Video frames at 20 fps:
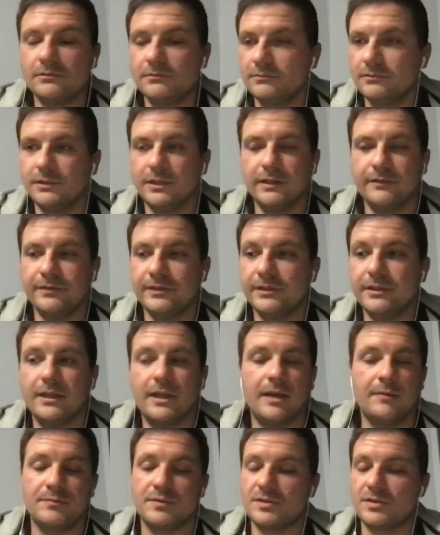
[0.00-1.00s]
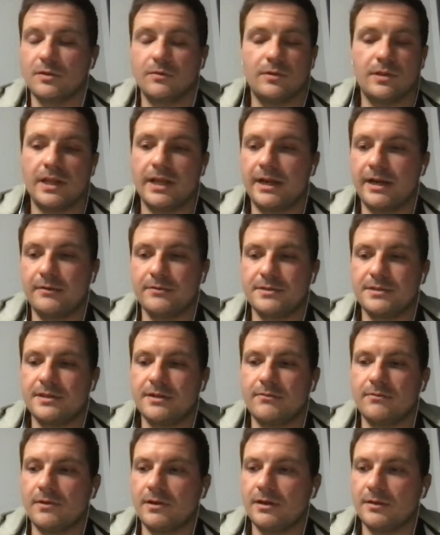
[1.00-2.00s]
Love it. I'm so glad I was dead
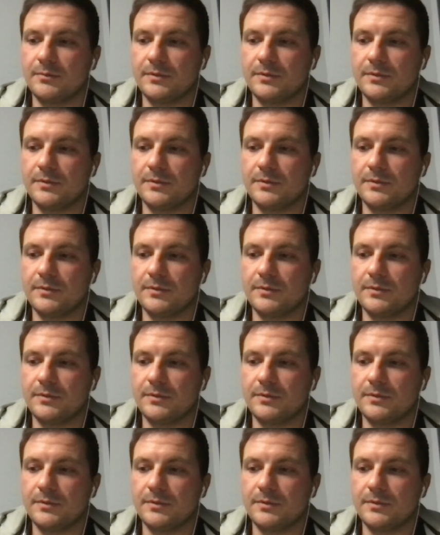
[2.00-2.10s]
wrong